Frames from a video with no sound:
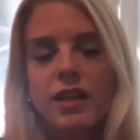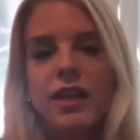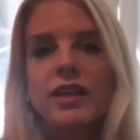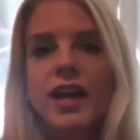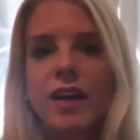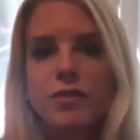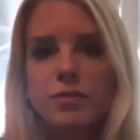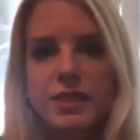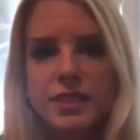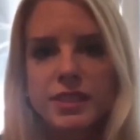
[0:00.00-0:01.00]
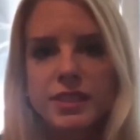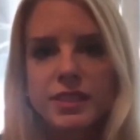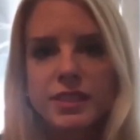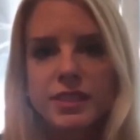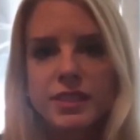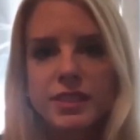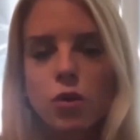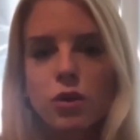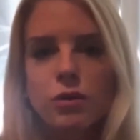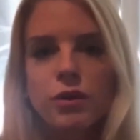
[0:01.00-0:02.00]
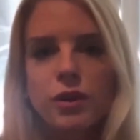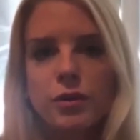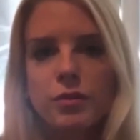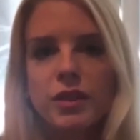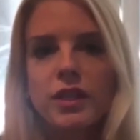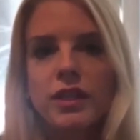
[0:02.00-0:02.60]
and to have him sitting in a courtroom,